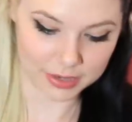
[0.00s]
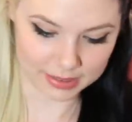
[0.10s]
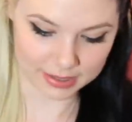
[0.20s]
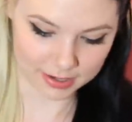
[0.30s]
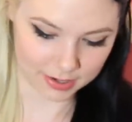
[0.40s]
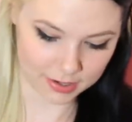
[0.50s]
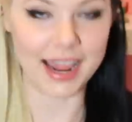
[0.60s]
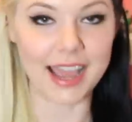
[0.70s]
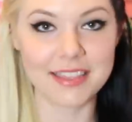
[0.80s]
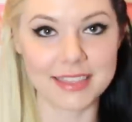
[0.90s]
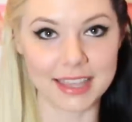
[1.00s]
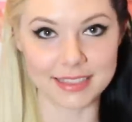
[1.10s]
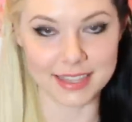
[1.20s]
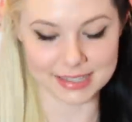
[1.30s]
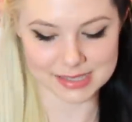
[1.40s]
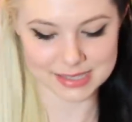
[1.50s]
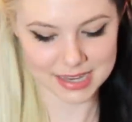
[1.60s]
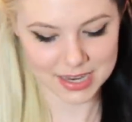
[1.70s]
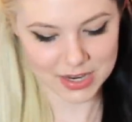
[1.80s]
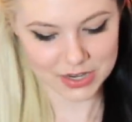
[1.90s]
right there. I think that it's
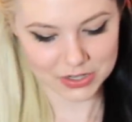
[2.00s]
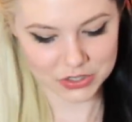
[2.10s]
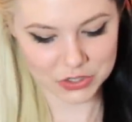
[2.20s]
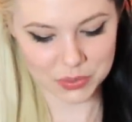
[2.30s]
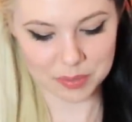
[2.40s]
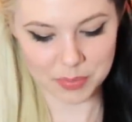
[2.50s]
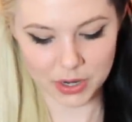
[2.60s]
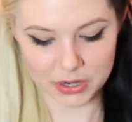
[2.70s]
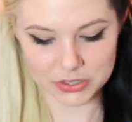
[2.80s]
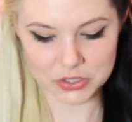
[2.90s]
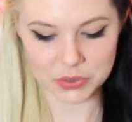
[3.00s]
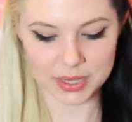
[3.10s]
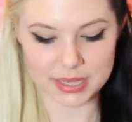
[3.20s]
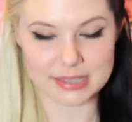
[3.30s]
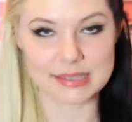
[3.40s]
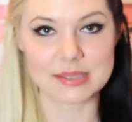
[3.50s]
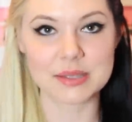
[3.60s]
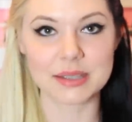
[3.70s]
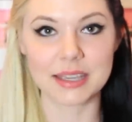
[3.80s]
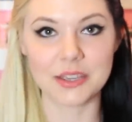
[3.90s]
due in part to
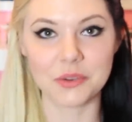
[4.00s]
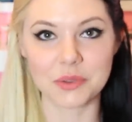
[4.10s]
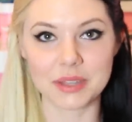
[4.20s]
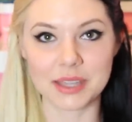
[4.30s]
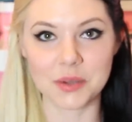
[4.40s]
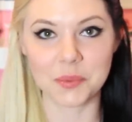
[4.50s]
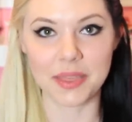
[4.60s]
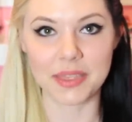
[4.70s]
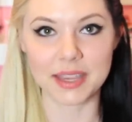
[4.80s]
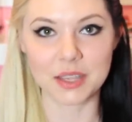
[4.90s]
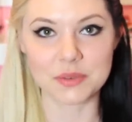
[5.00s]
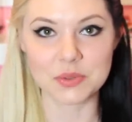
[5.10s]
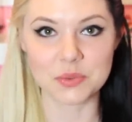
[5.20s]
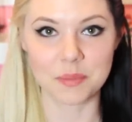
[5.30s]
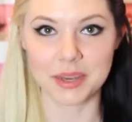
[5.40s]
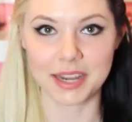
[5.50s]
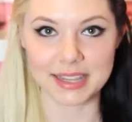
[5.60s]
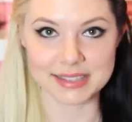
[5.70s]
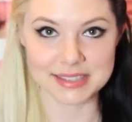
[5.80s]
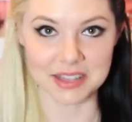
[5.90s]
his cute, the cute way that he was swimming
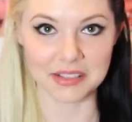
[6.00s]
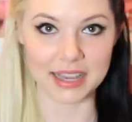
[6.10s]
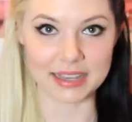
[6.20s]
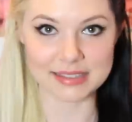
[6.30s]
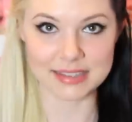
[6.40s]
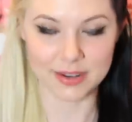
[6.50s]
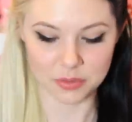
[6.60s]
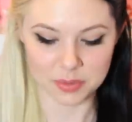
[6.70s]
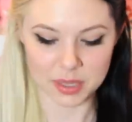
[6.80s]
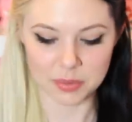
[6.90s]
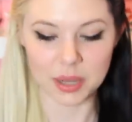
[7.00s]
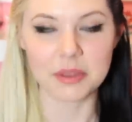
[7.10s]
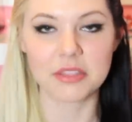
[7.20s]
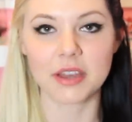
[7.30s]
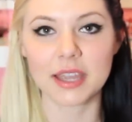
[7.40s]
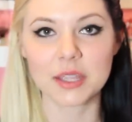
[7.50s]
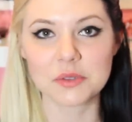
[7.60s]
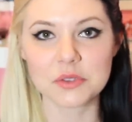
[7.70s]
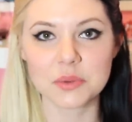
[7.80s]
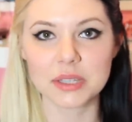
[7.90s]
against the glass and everybody probably thought he
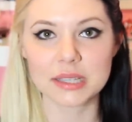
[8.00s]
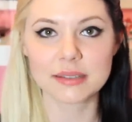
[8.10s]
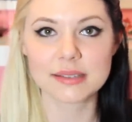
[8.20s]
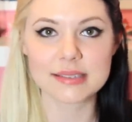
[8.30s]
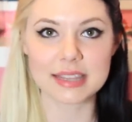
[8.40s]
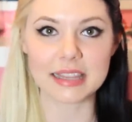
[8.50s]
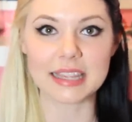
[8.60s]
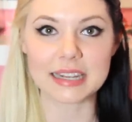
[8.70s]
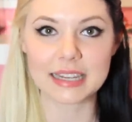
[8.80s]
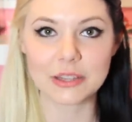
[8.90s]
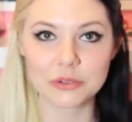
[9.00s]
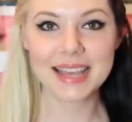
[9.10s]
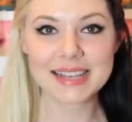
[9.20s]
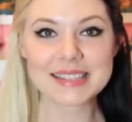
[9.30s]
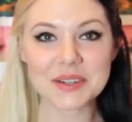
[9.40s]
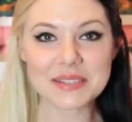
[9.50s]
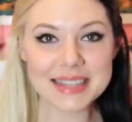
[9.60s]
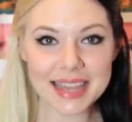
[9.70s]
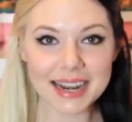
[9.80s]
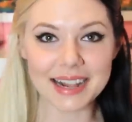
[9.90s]
was really silly and cute. So isn't
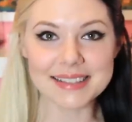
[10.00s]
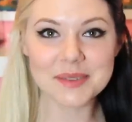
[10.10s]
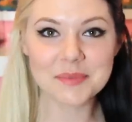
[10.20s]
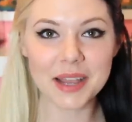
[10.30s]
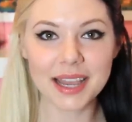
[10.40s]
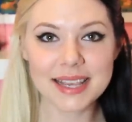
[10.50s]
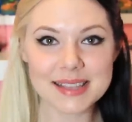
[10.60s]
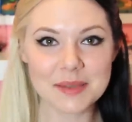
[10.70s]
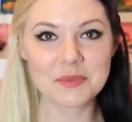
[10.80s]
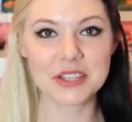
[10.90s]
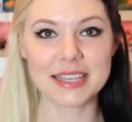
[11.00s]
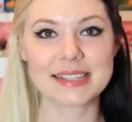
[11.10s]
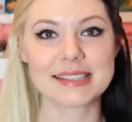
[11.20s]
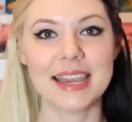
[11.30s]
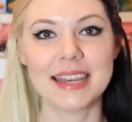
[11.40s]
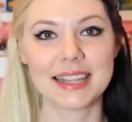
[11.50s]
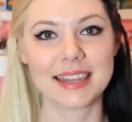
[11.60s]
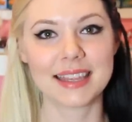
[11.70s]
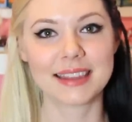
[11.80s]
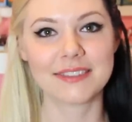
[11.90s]
that awesome guys? I'm really excited
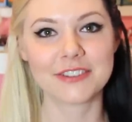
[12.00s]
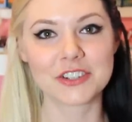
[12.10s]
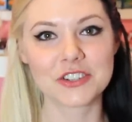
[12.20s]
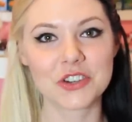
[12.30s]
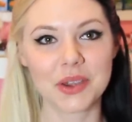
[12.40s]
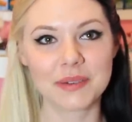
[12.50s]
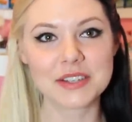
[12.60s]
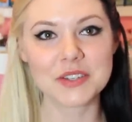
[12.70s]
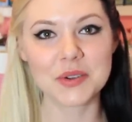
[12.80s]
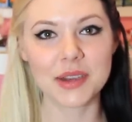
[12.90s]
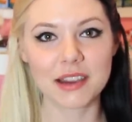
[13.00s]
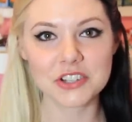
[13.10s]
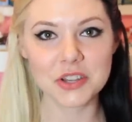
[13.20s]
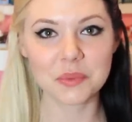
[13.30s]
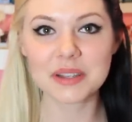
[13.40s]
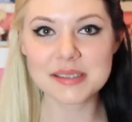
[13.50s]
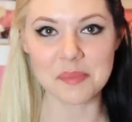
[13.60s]
that the first show I went to I actually won